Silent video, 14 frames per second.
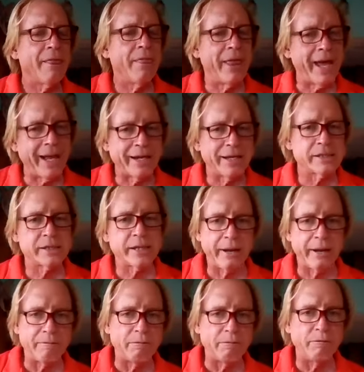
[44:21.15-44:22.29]
That is
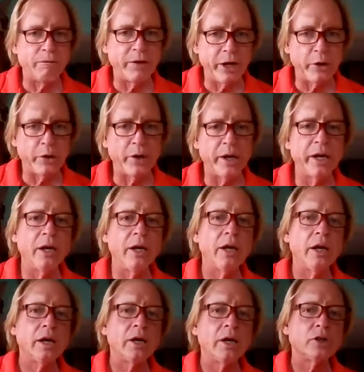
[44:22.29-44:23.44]
a very
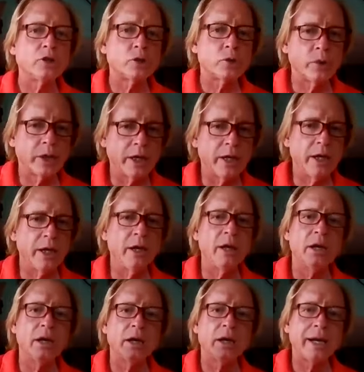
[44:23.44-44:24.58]

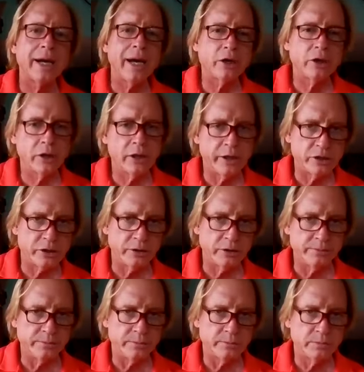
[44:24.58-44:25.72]
tricky calculation.
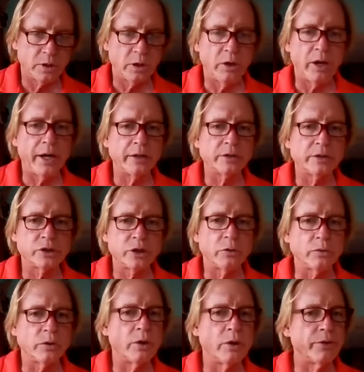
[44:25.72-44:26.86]
All right. So
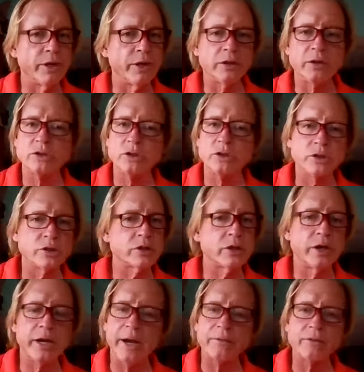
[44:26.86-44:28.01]
don't think that you're just
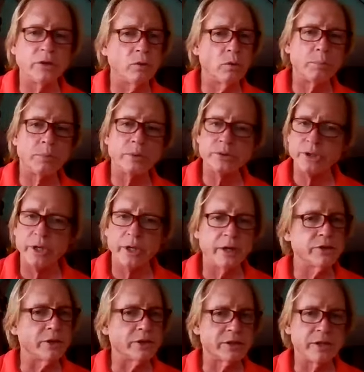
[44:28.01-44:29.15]
going to have to do a
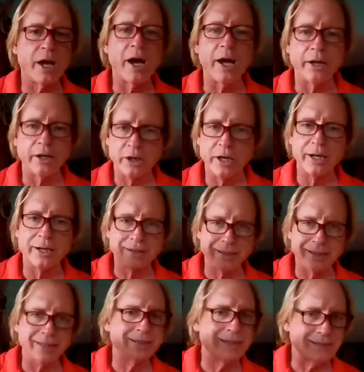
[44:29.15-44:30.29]
percentage. It's not.
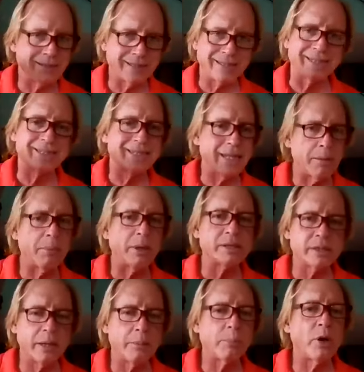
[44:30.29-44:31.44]
It's a
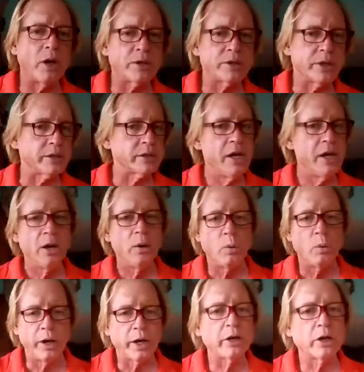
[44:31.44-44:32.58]
step-by-step process.
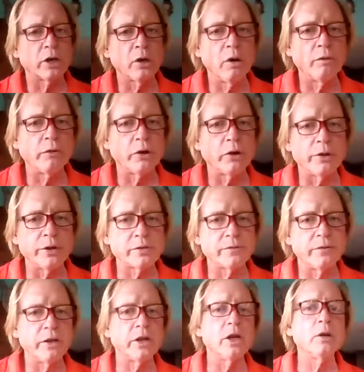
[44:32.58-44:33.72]
We're not going to go over it on this
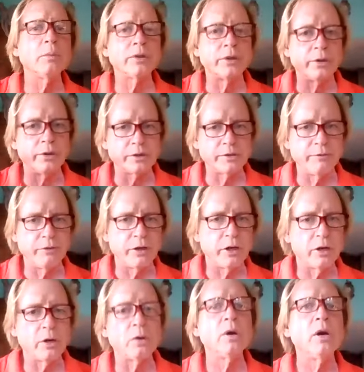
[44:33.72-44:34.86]
video, but there is a
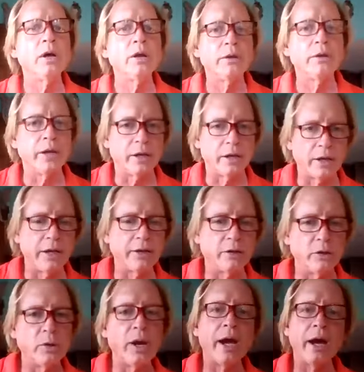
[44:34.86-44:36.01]
video that I
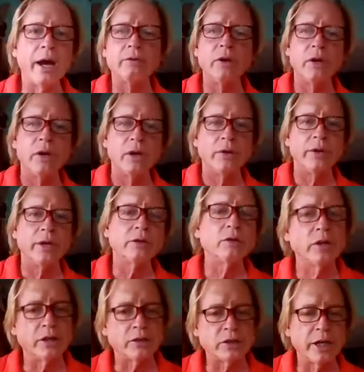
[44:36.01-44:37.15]
do have
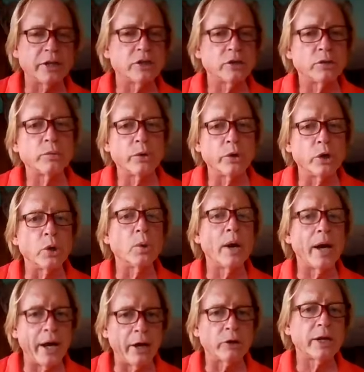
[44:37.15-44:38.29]
that takes you through
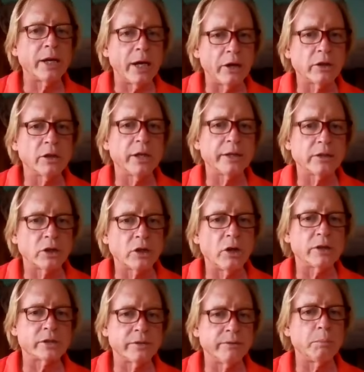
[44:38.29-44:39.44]
how to calculate the
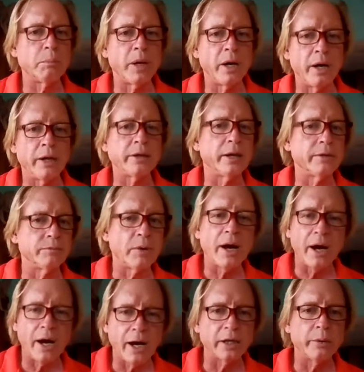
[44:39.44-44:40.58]
cost of a bond. I
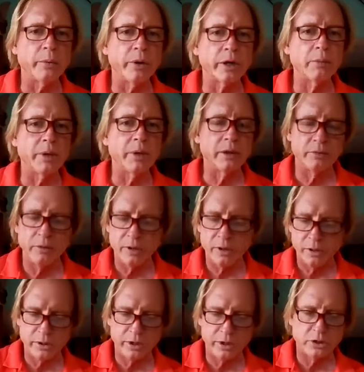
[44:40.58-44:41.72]
highly recommend
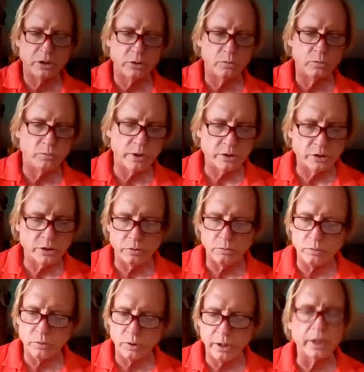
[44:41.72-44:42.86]
that you
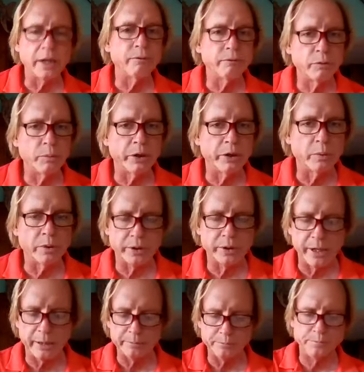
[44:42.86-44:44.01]
get familiar with
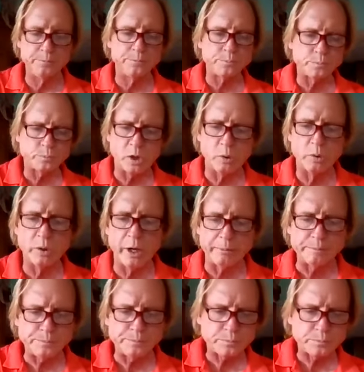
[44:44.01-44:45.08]
that. Okay.